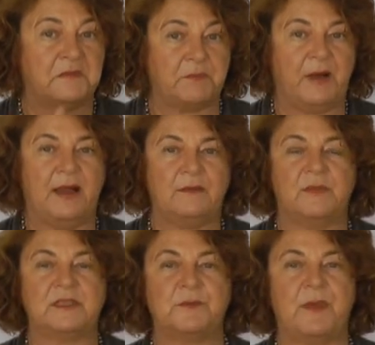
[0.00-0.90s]

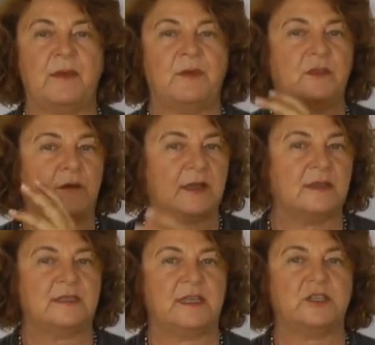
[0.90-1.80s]
departments, maybe the
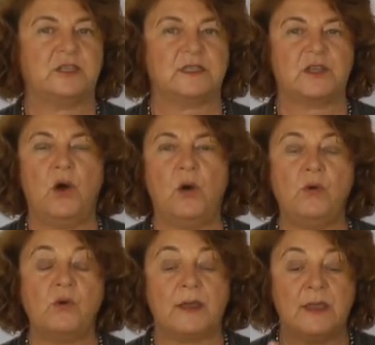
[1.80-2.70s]
organization as a
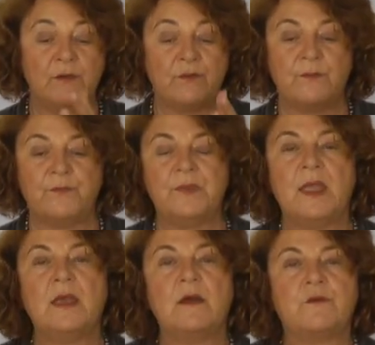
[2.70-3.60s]
whole, or even
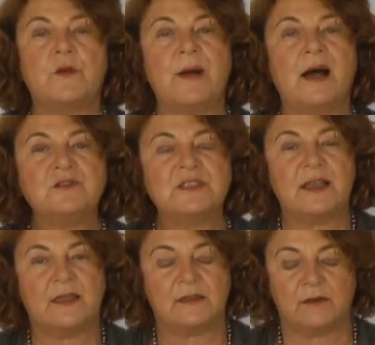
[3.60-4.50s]
from
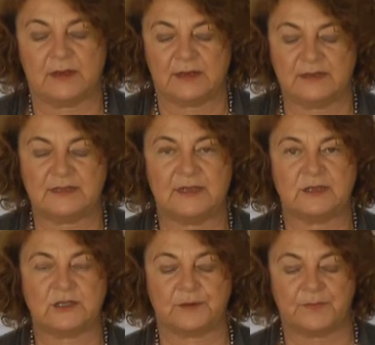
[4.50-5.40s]
outside the
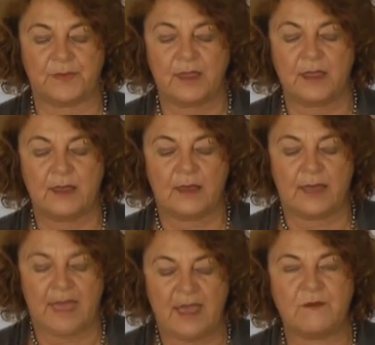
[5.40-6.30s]
organization,
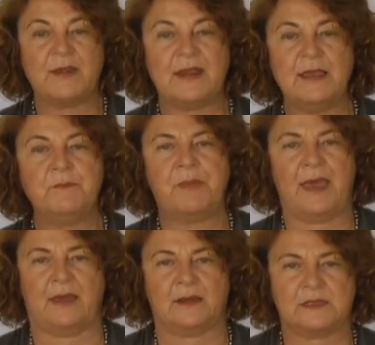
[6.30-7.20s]
have an
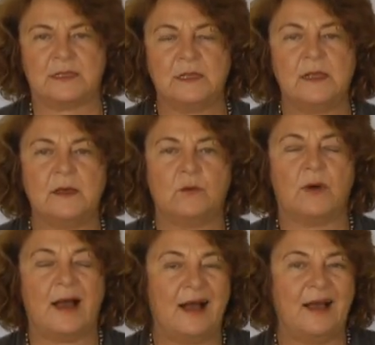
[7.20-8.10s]
impact
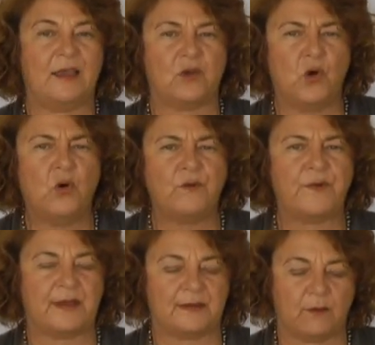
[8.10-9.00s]
or are a
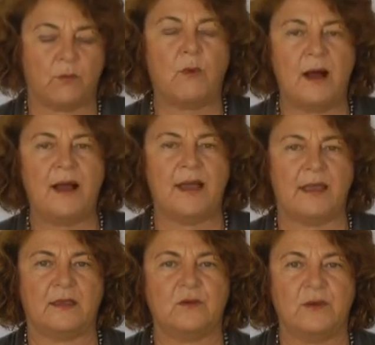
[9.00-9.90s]
cofactor
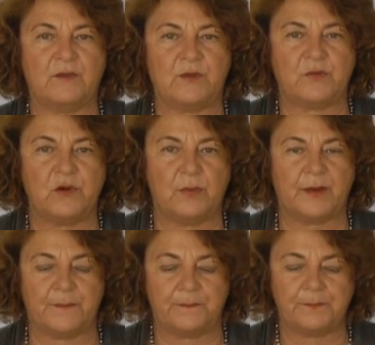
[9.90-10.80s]
why you have a problem.